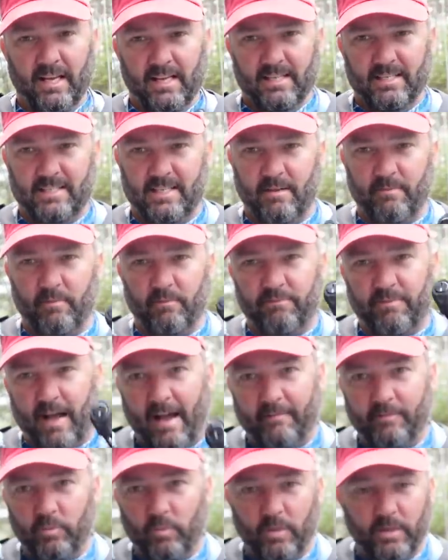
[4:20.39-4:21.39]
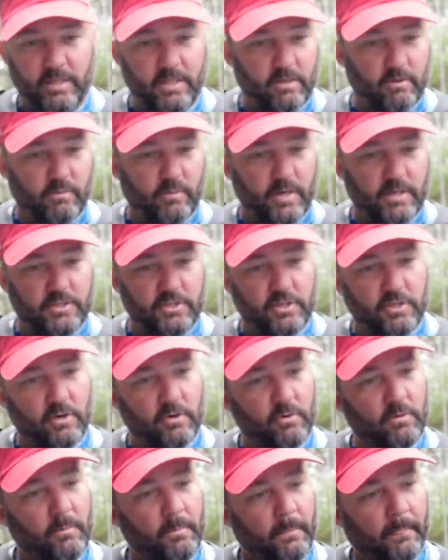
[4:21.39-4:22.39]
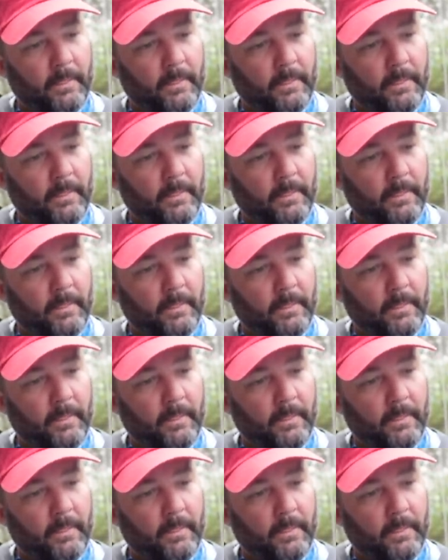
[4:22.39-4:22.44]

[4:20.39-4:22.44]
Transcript: Seven, five to one gear ratio